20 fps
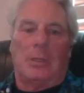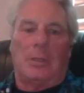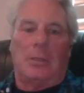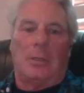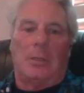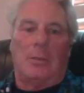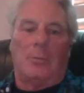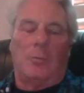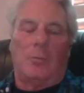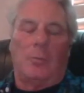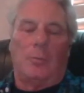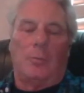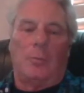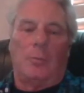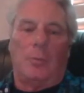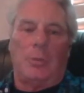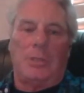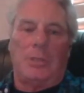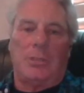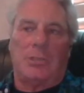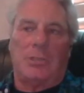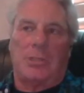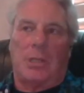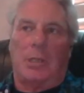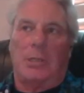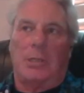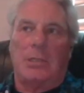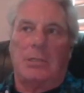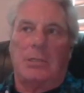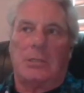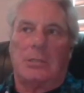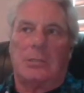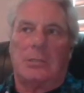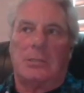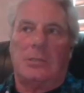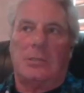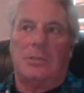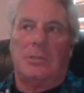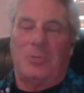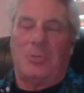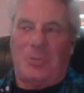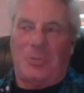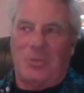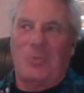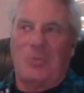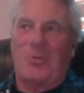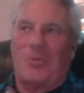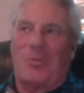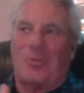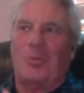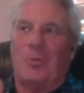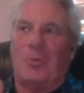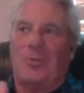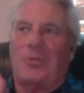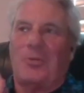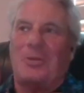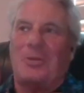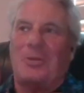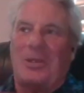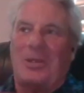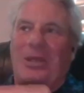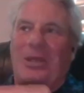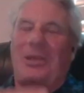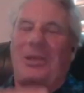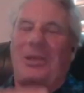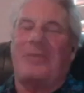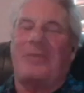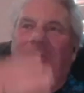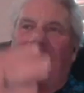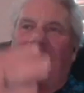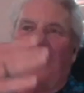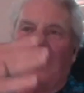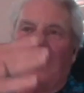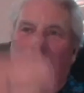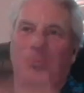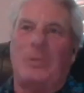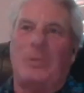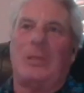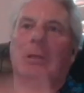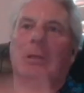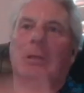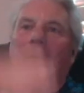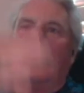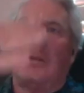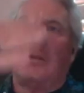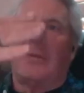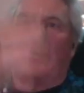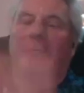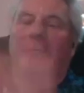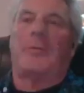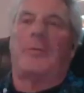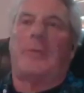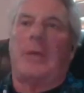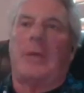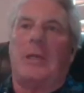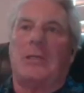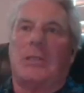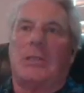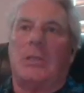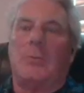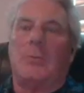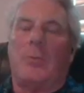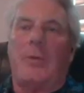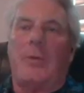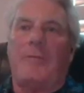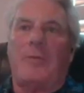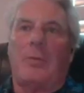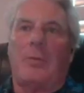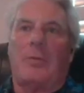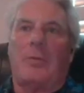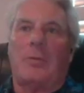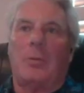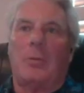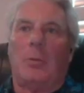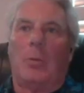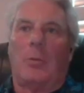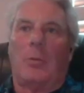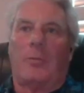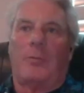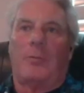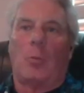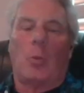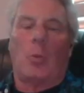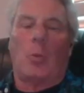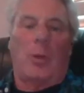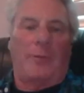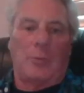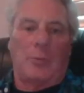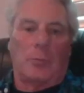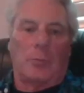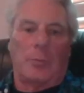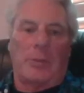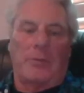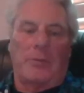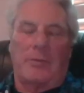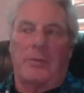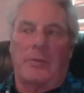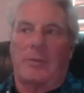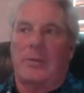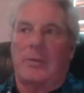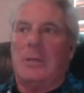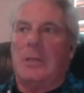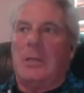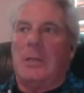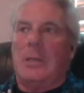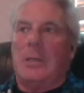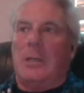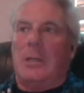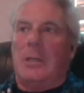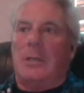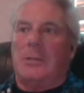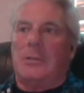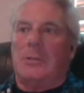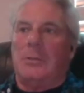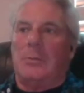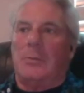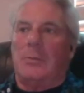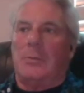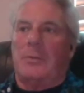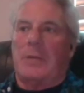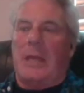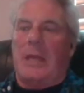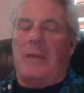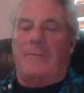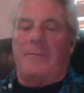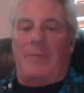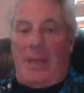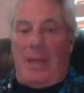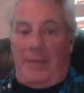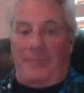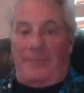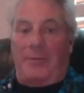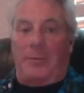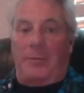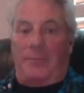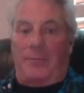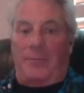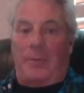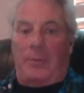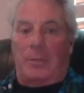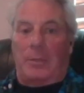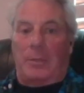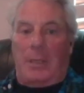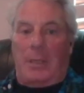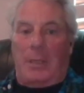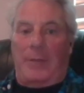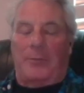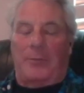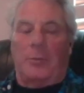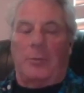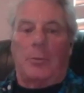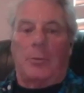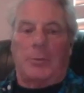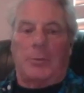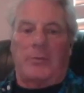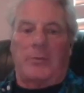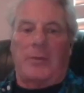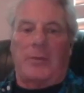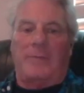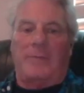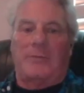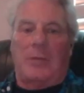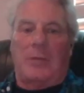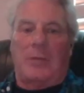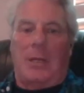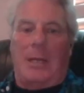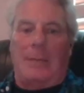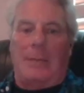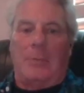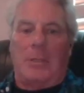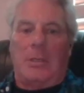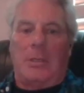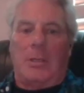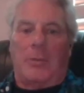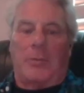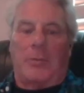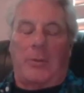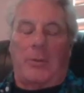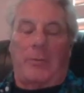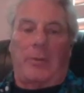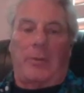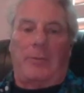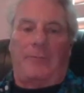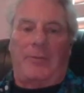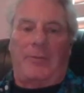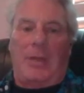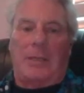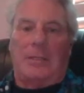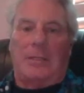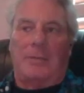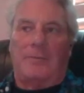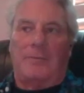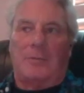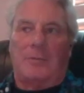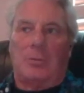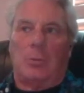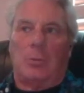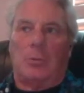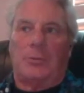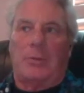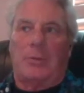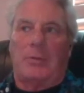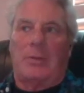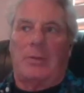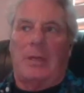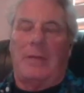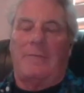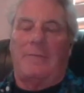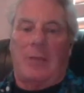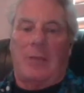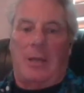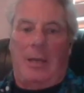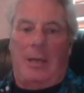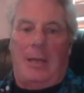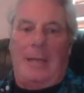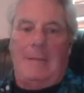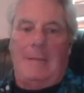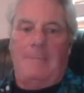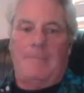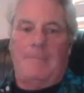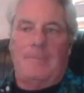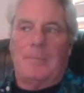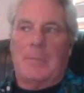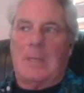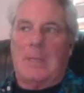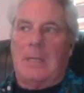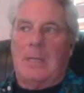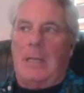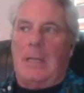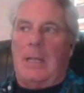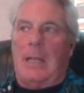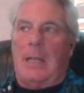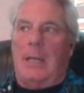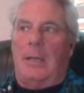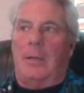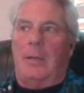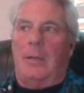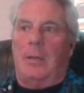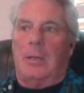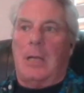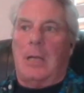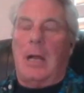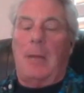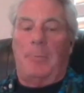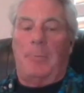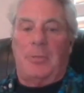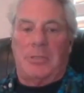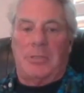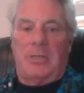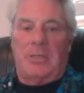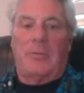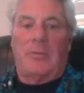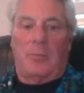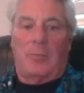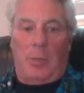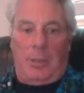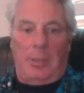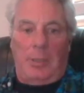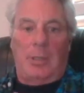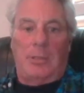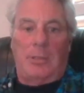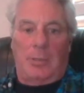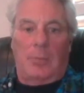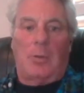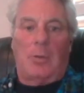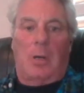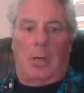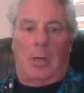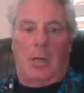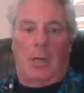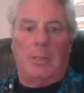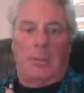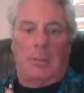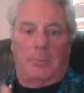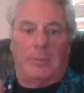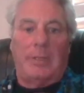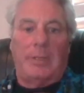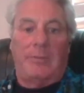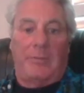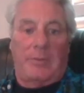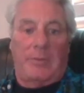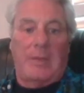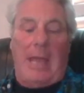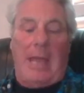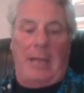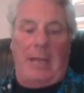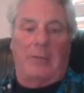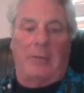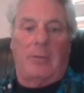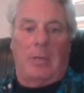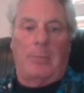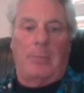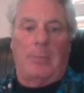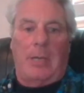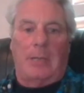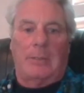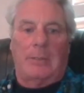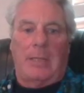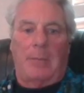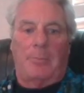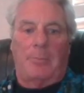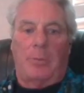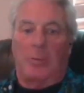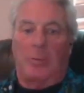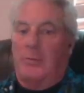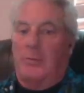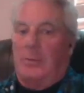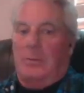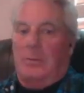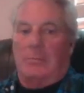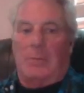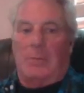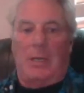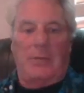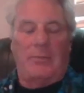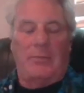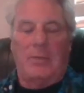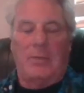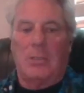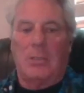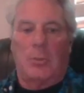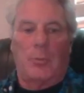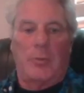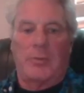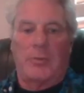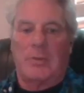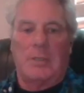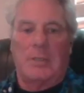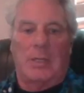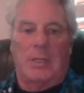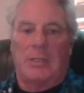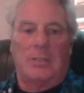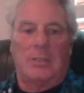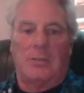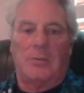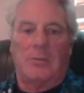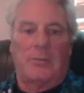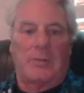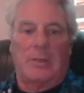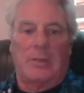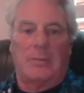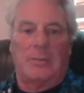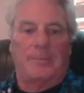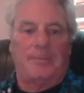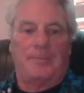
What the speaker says: And we generally use tools in the history of human civilization. We've used tools for one of two reasons: to save effort, physical effort, or to save time. So it's an effective tool to save time, and it accomplishes what in your heart you believe is accurate about that person. I see no reason not to use it.